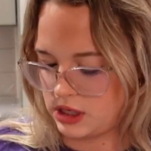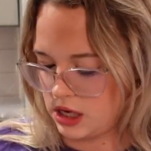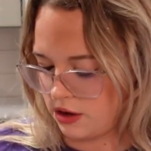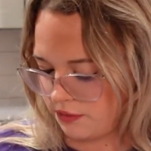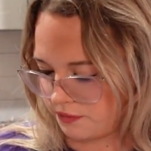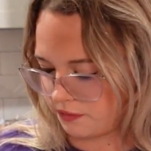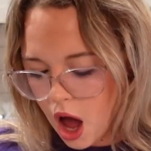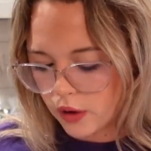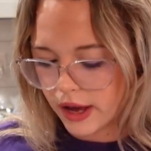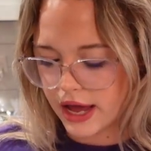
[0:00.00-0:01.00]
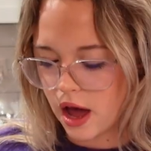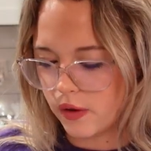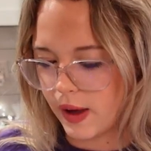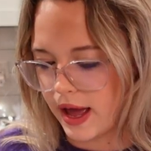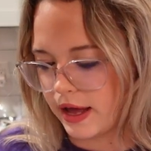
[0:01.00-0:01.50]
cute.
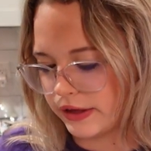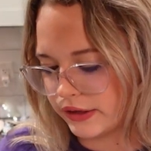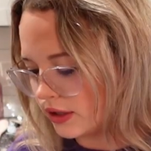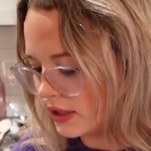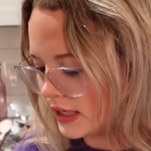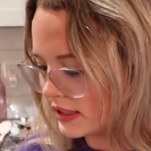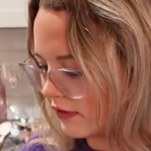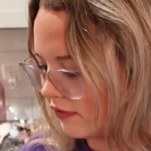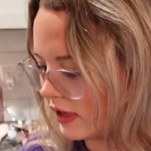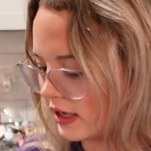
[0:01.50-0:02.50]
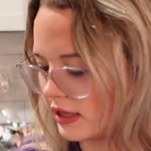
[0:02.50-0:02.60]
Okay. There's like different